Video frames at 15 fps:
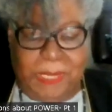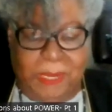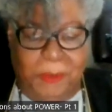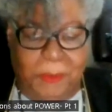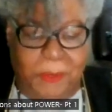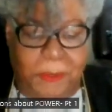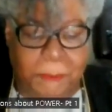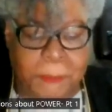
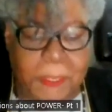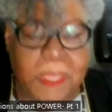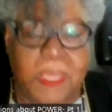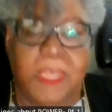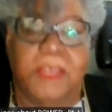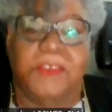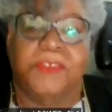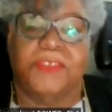power.
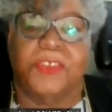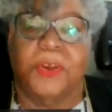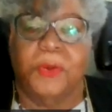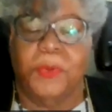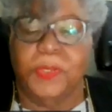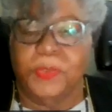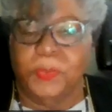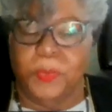
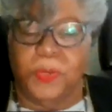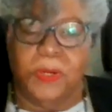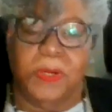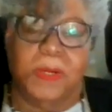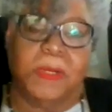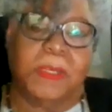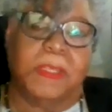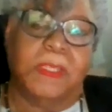So at
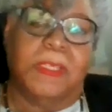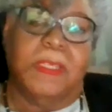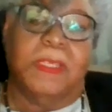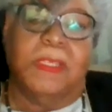work,